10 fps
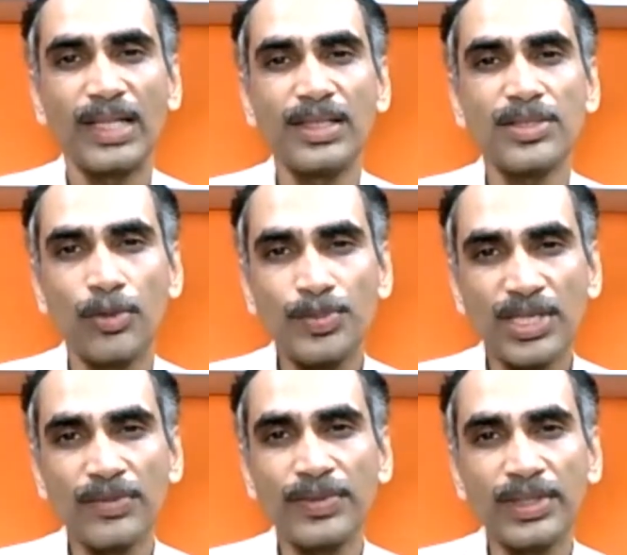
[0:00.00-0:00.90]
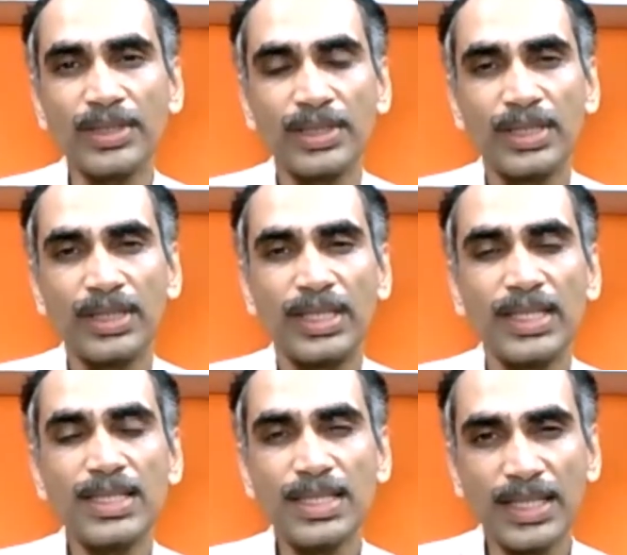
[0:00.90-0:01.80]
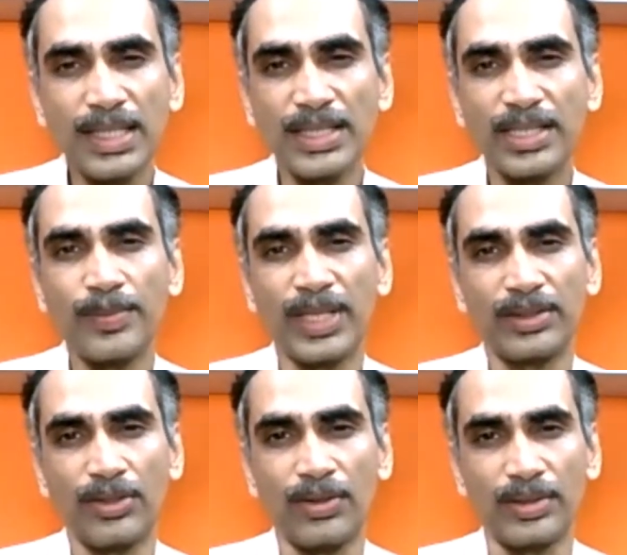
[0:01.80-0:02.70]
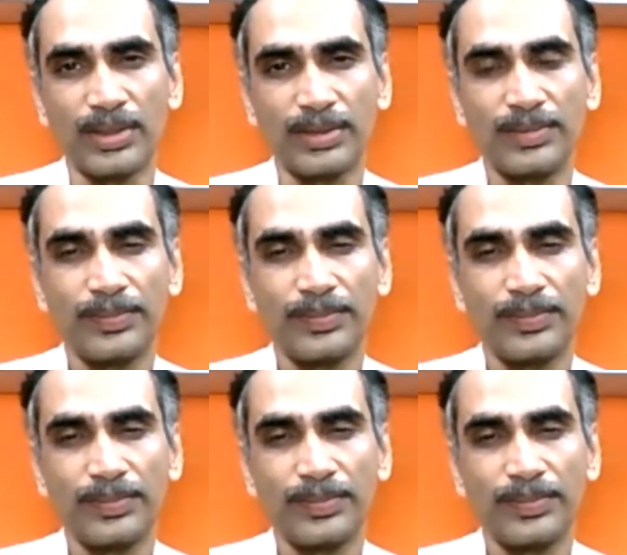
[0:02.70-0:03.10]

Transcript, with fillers: And this observer is created by thought.